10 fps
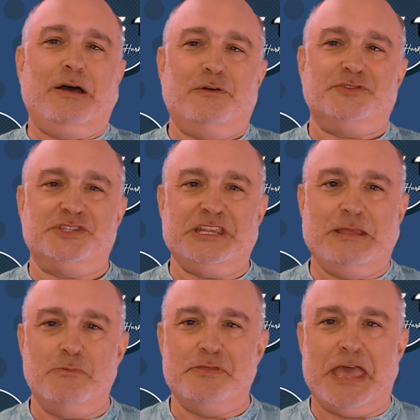off
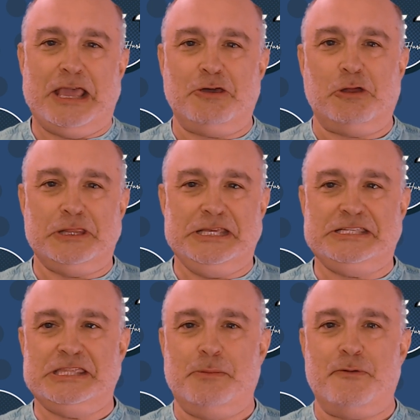steam with their
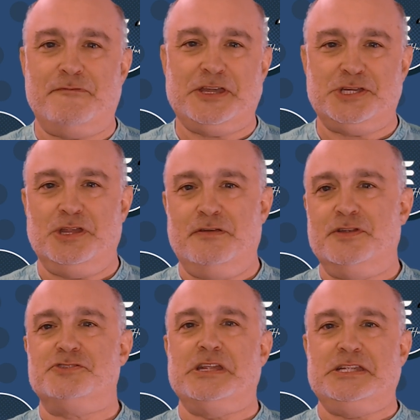colleagues in the profession over
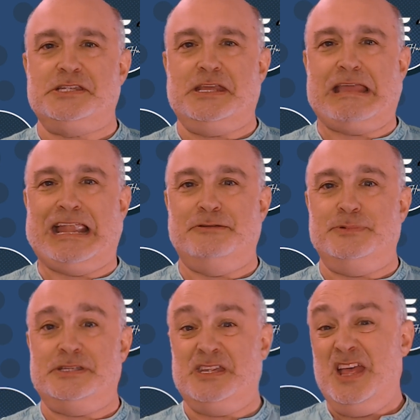drinks and
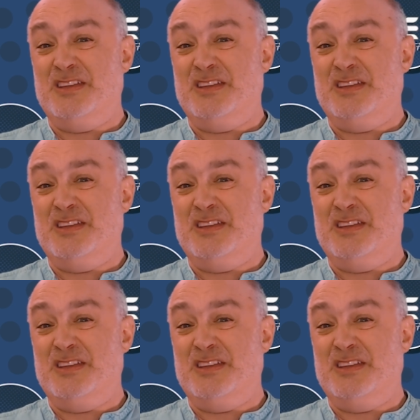cannabis,